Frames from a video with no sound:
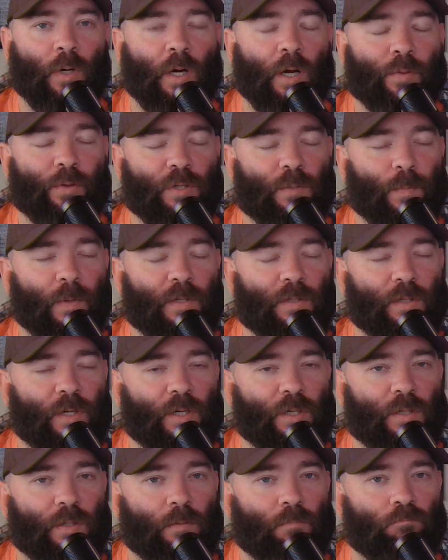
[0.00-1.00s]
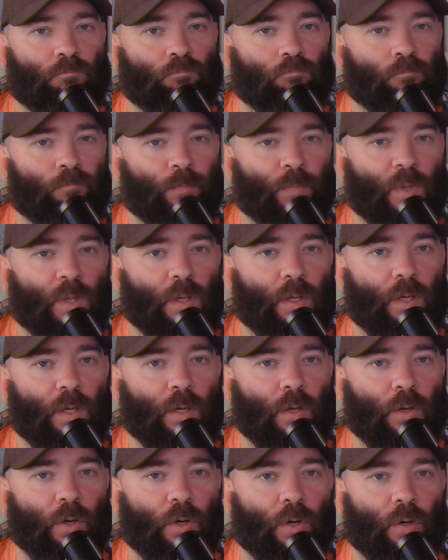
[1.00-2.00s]
on the space station?
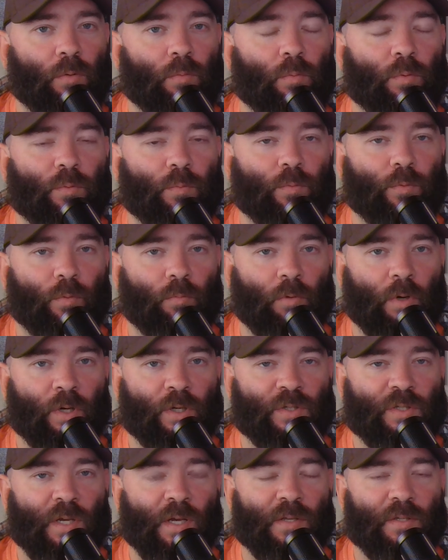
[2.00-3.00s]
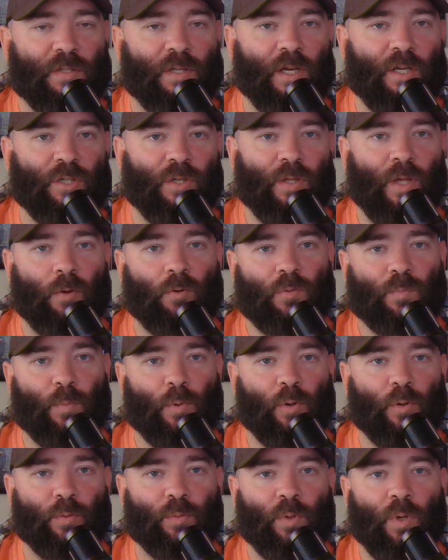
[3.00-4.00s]
You know, the Renaissance station that was
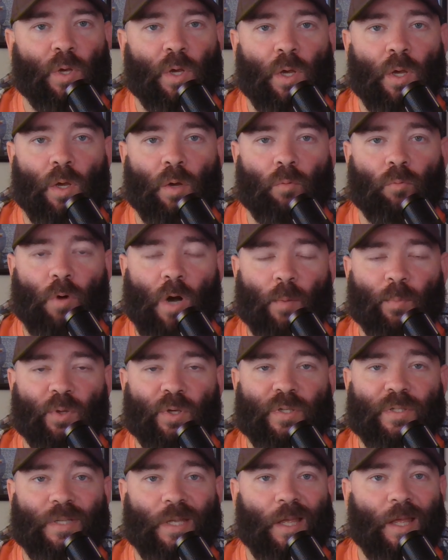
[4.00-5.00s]
both Romulus